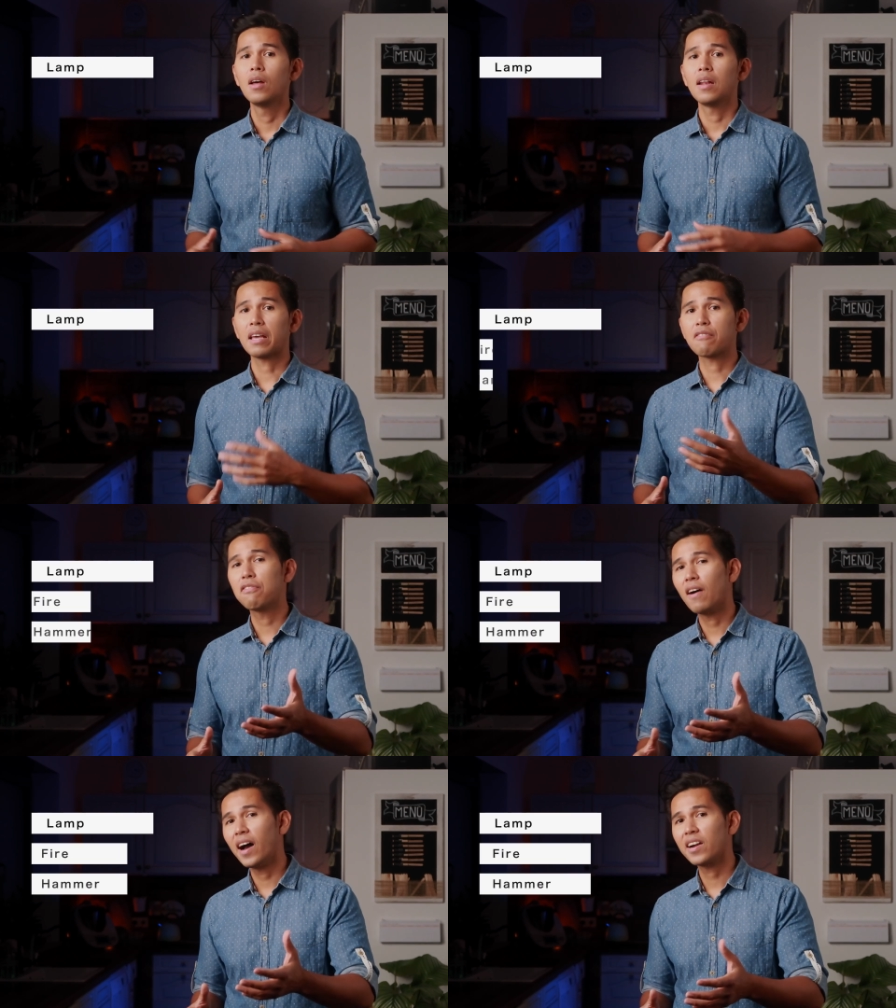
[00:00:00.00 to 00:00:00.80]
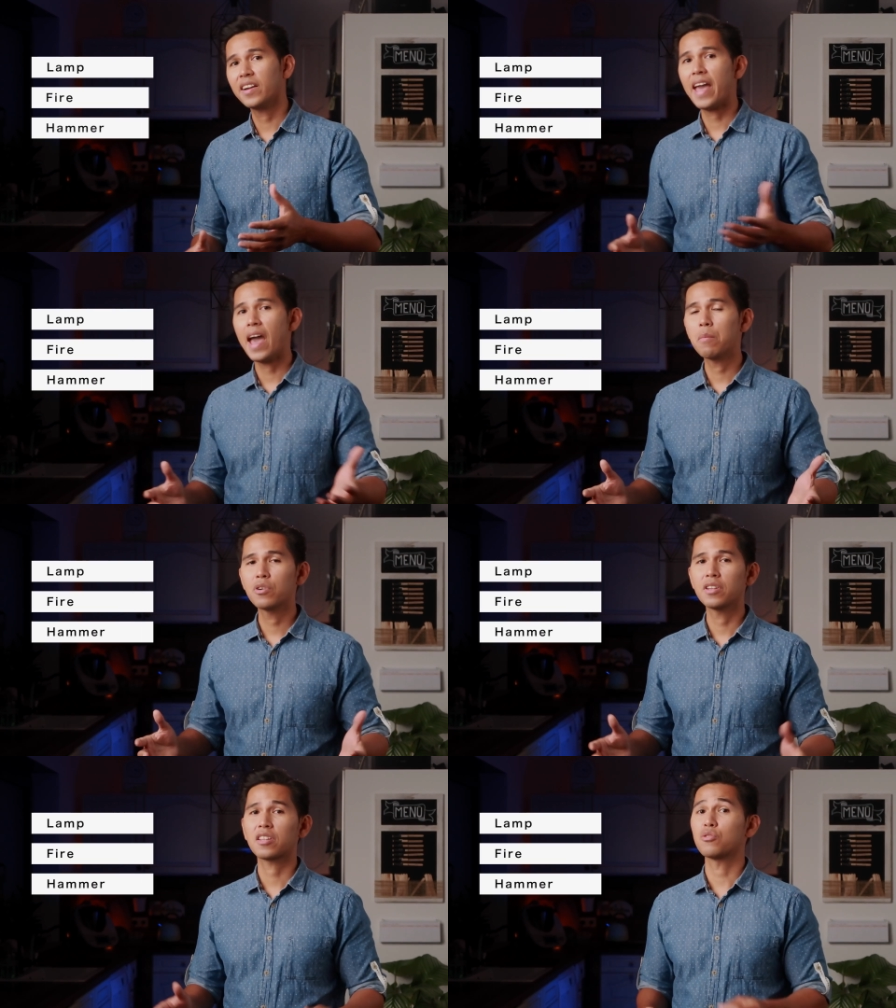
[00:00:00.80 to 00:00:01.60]
like fire and
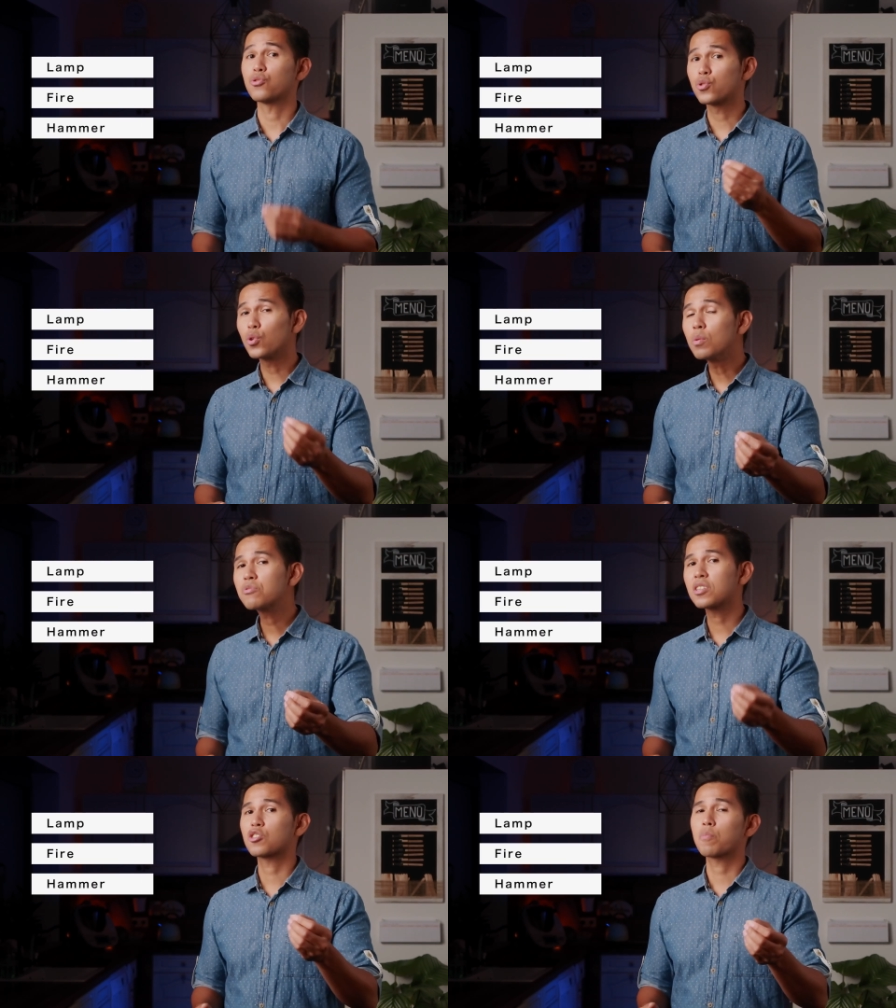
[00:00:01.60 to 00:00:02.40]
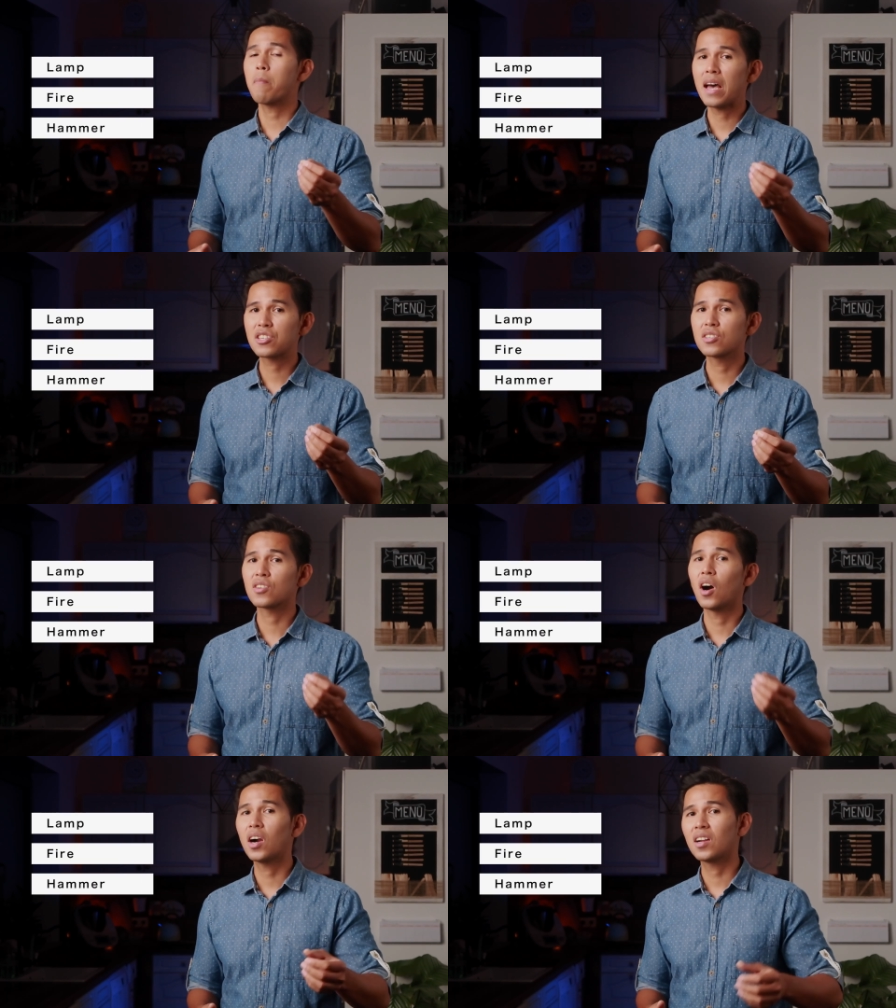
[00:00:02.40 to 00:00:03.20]
hammer that consumes and smashes
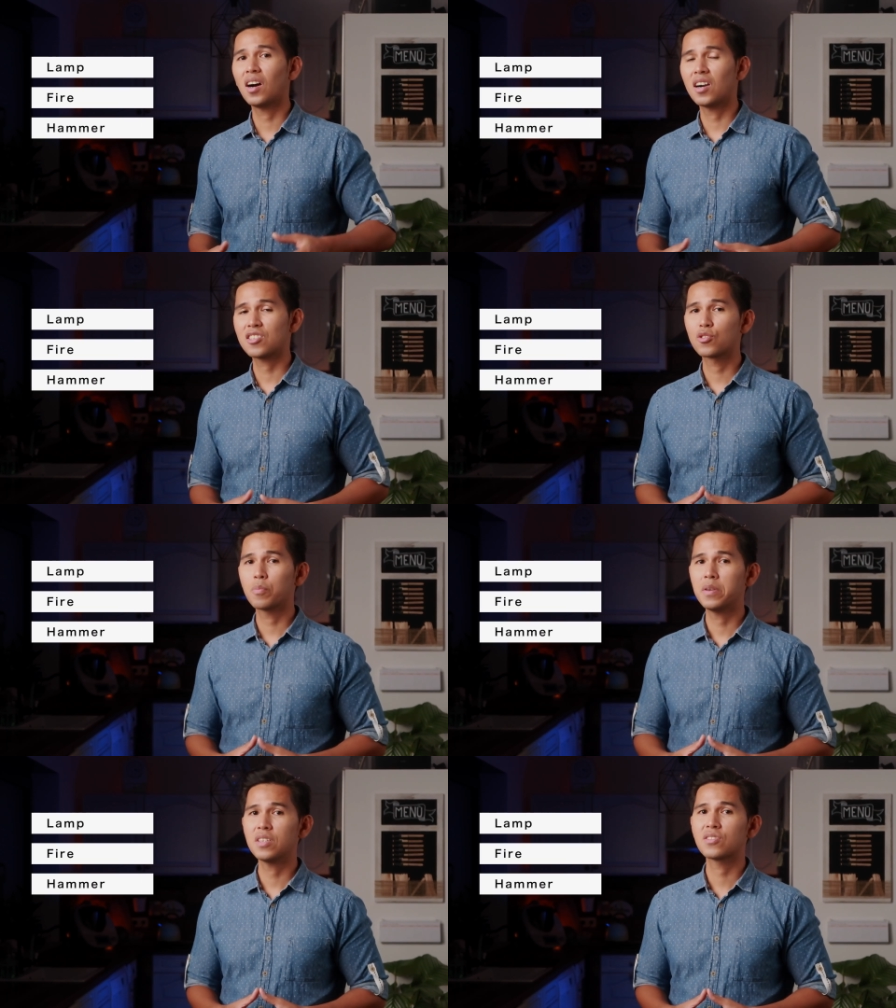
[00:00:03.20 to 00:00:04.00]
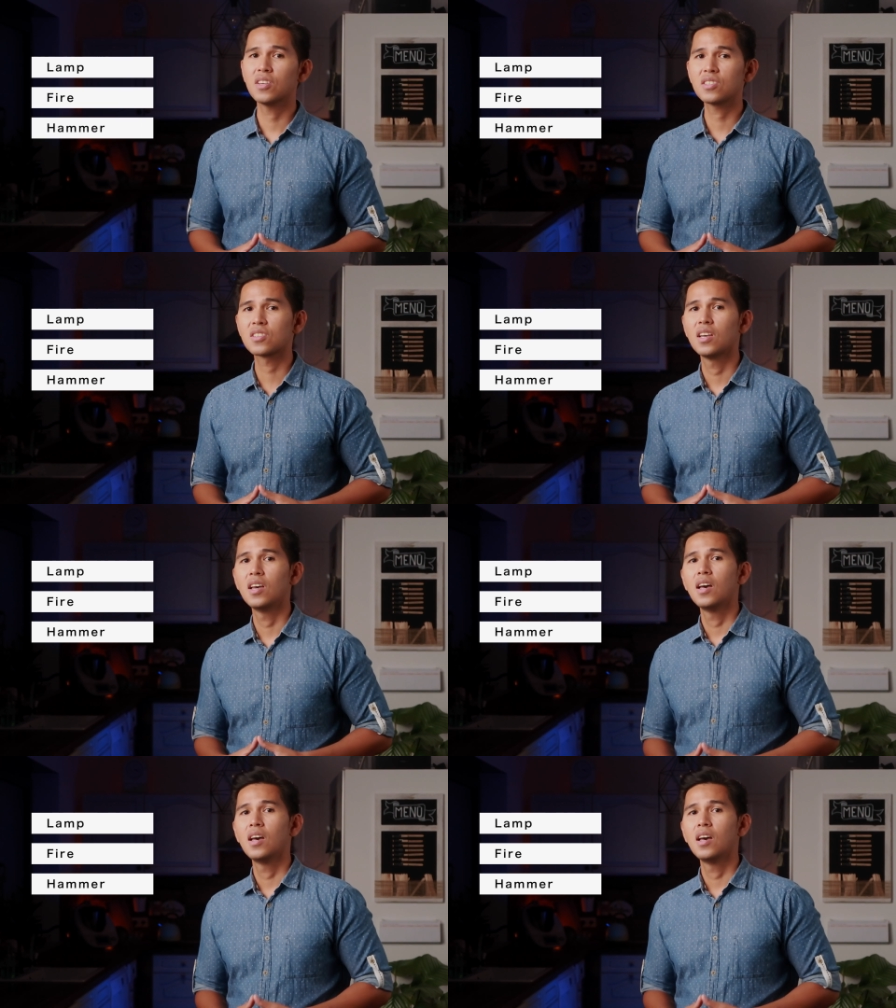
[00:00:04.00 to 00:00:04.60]
hard hearts to pieces,